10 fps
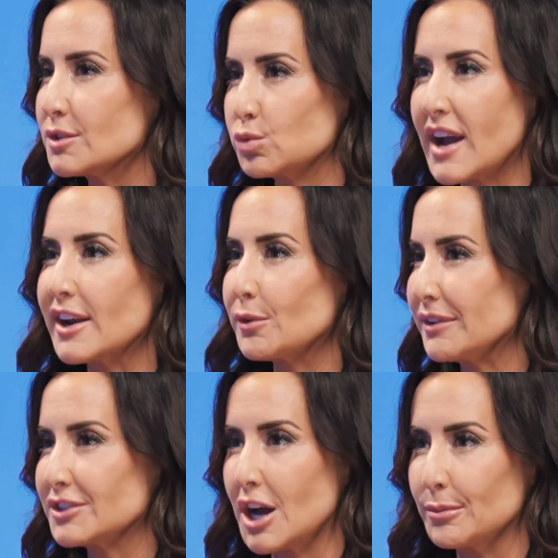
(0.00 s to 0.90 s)
this tidal
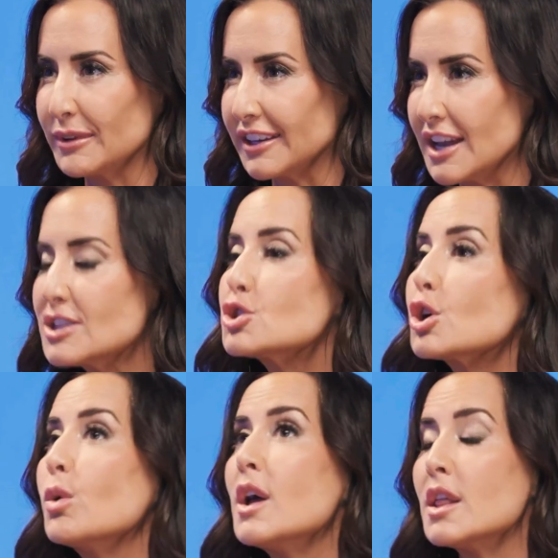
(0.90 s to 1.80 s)
wave's coming. And
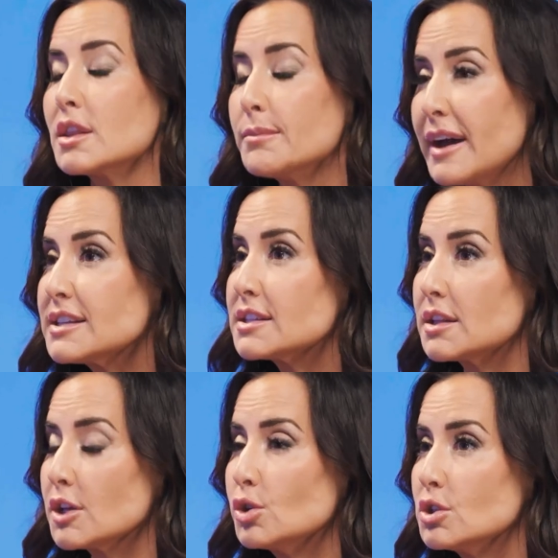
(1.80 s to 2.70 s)
so the best thing
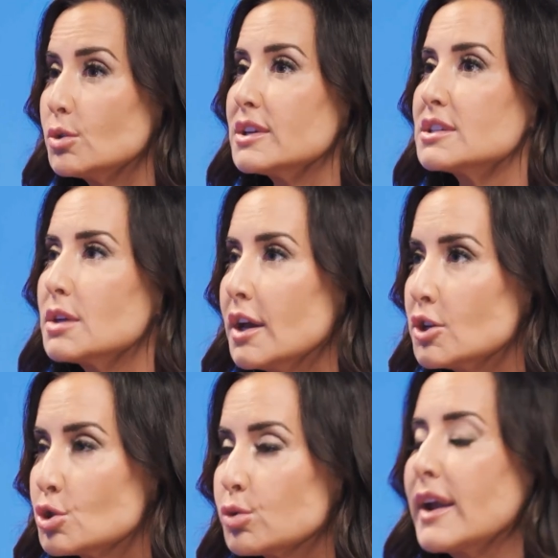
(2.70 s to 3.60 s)
that you can do is
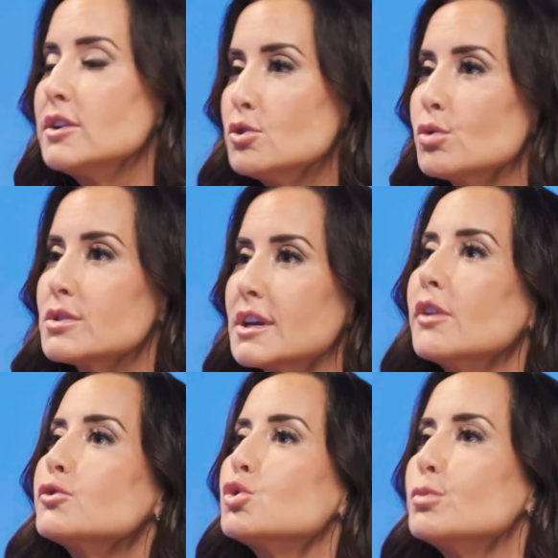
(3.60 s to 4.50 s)
train
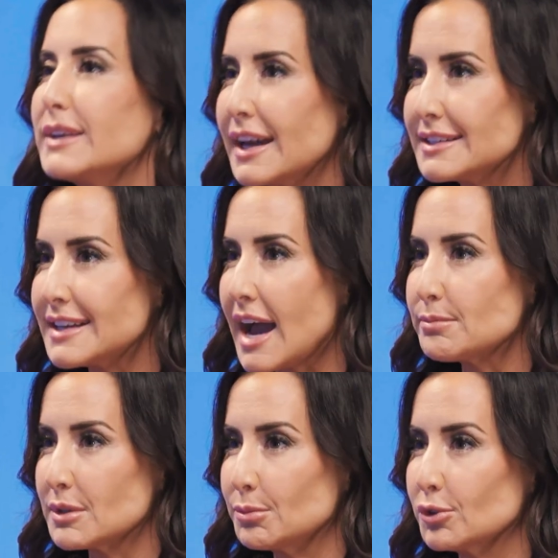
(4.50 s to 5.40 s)
yourself to be
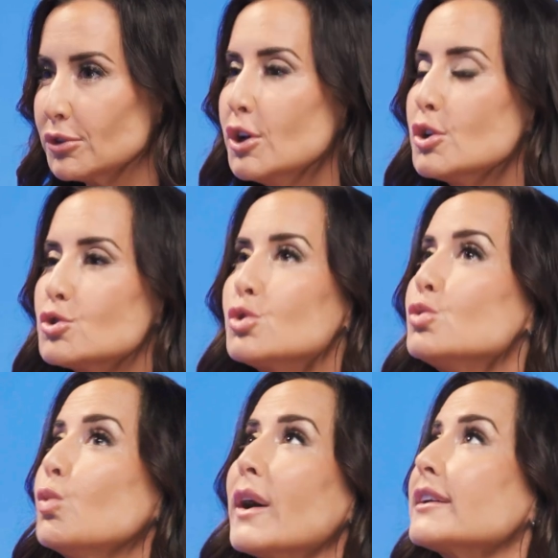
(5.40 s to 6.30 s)
adaptable to
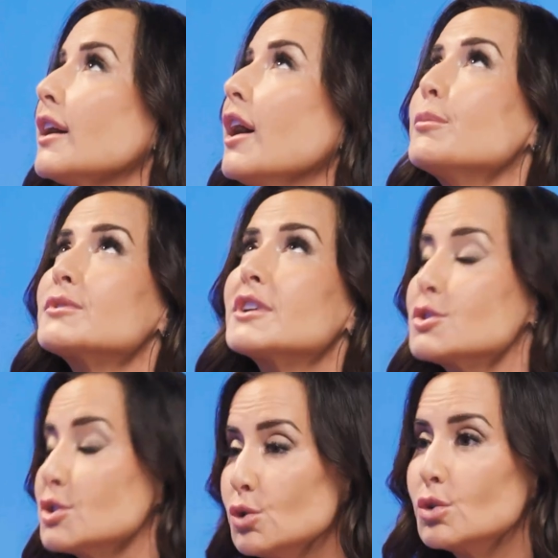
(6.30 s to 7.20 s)
what comes,
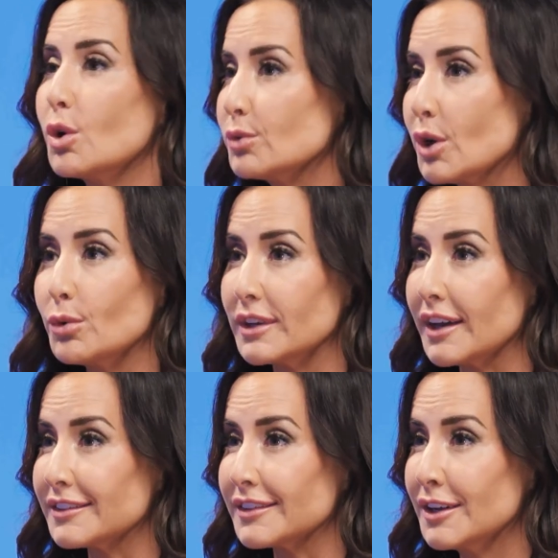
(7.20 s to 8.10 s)
because you don't know
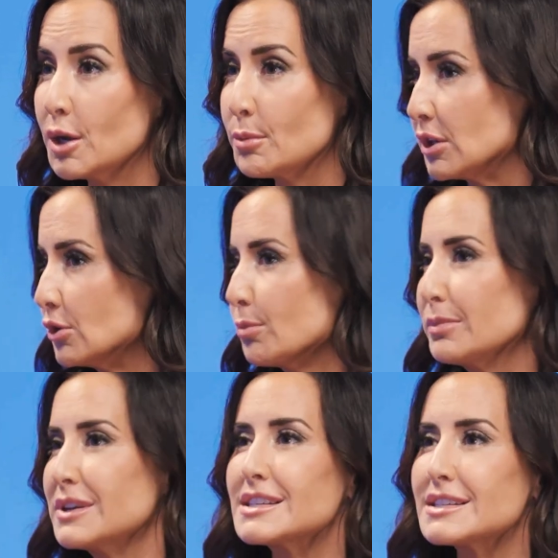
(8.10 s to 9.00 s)
yet. But your
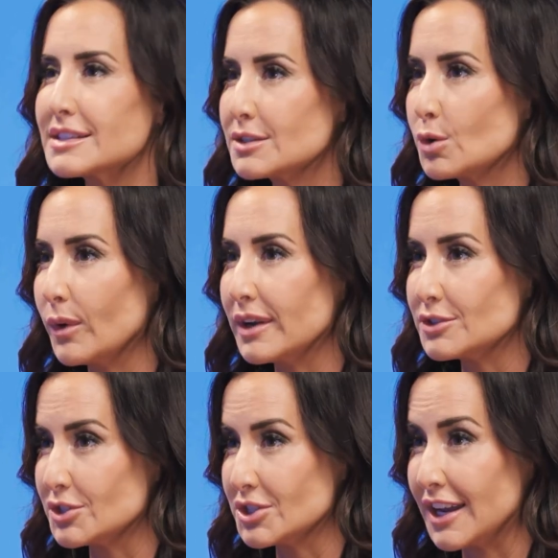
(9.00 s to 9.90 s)
business is going
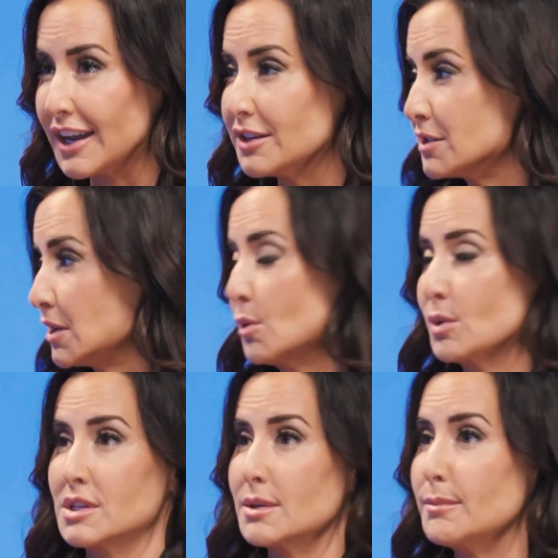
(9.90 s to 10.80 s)
to change,
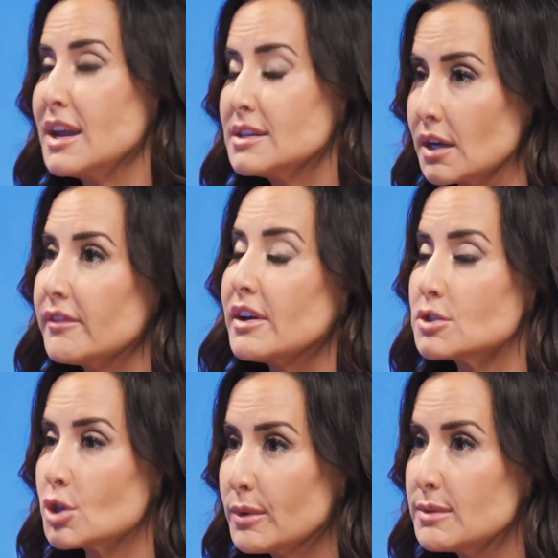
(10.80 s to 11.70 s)
which is amazing. I've had
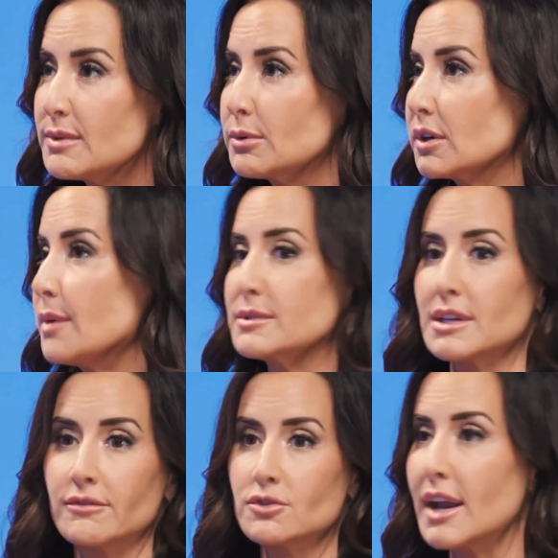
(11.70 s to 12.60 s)
so many people come and
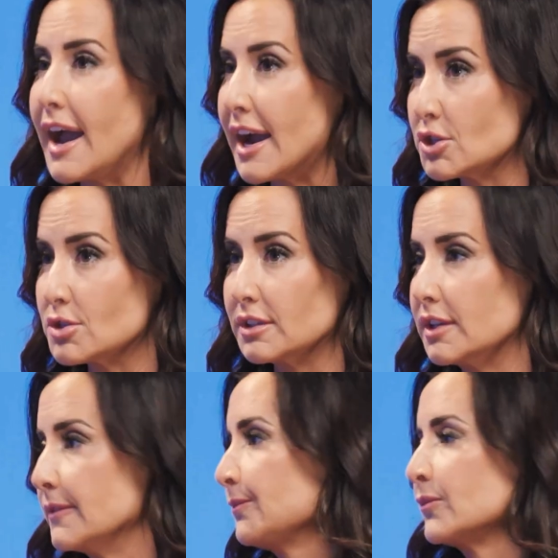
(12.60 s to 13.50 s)
say, I've
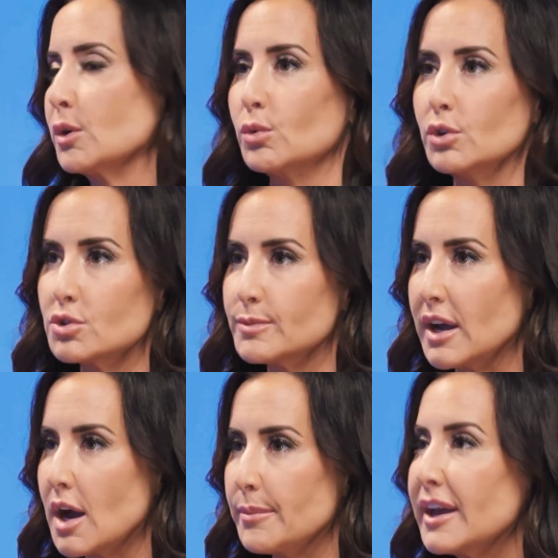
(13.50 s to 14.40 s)
actually reduced
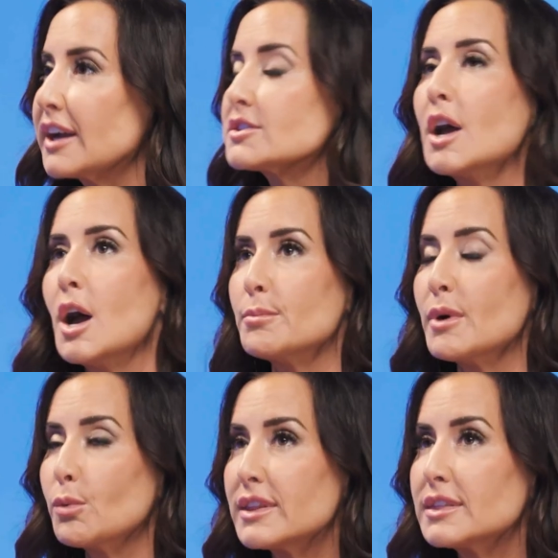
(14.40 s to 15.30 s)
my OpEx.
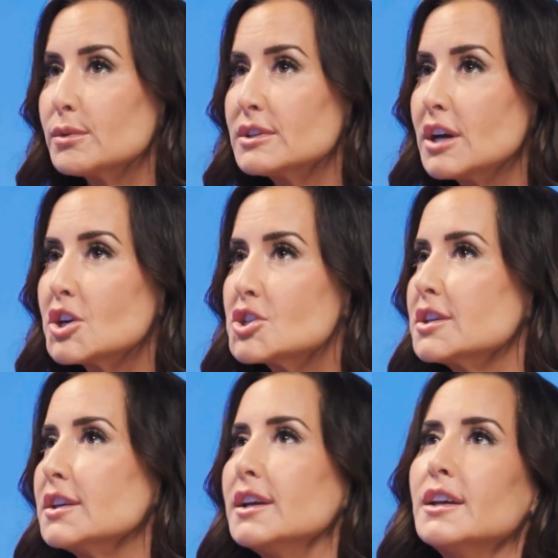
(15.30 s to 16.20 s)
But with the
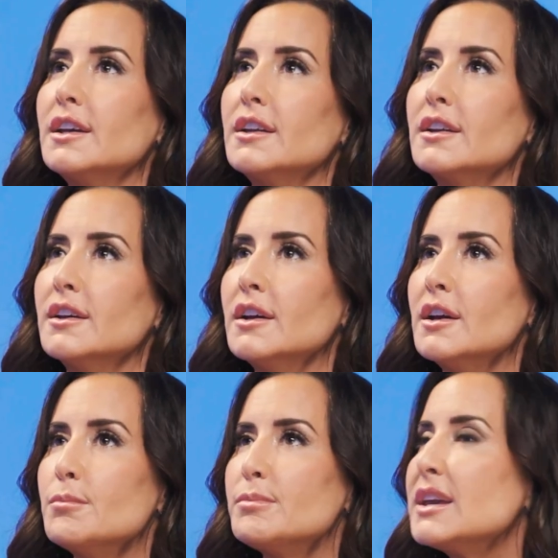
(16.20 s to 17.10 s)
reduction in
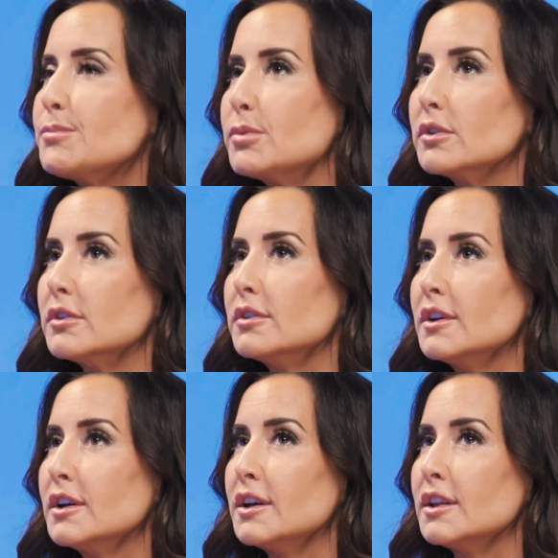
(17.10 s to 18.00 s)
people
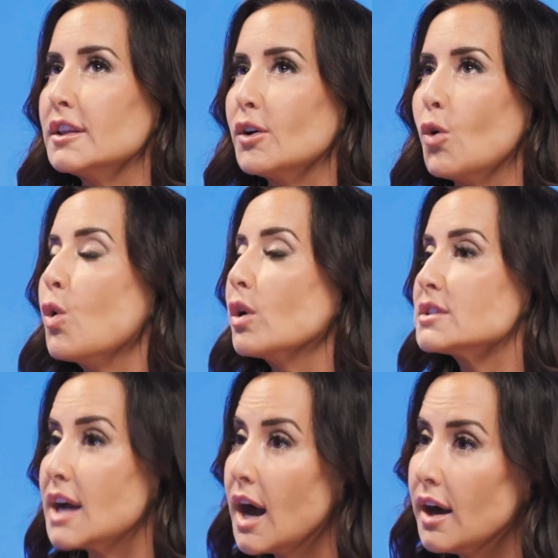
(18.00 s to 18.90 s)
or
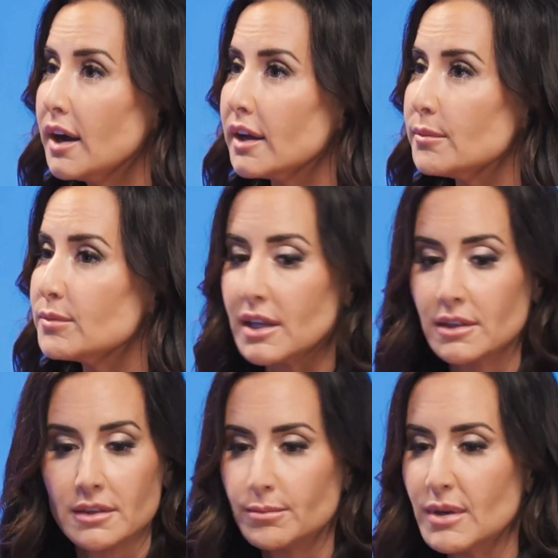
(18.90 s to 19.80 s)
time that
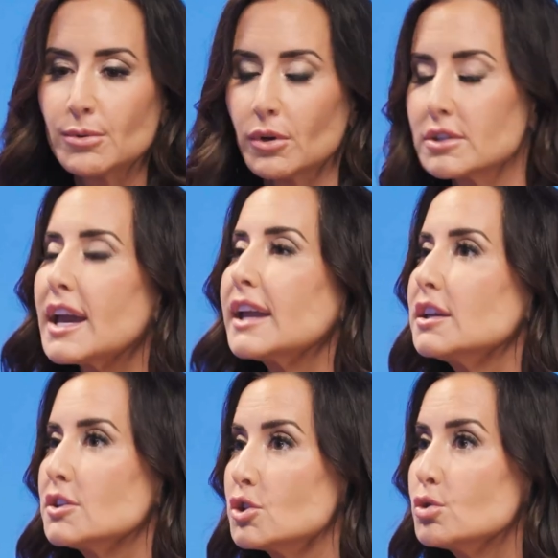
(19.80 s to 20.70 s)
people are
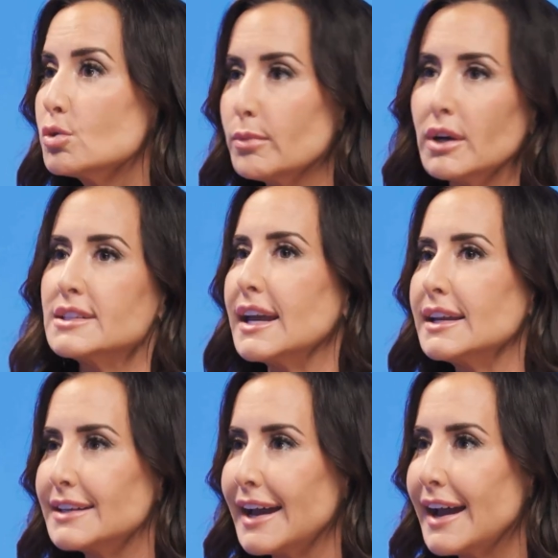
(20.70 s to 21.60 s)
taking to do
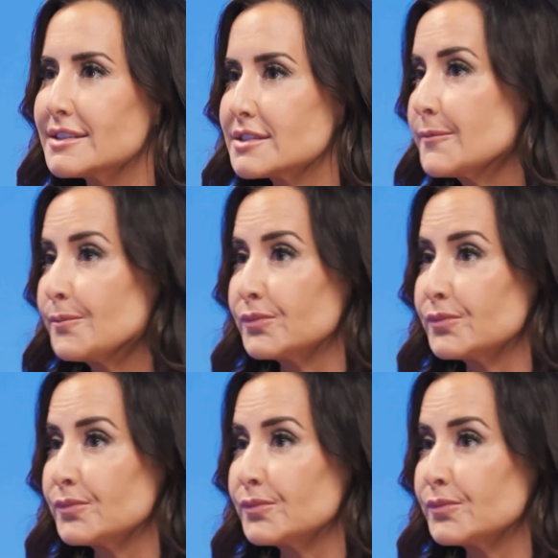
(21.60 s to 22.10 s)
mundane tasks,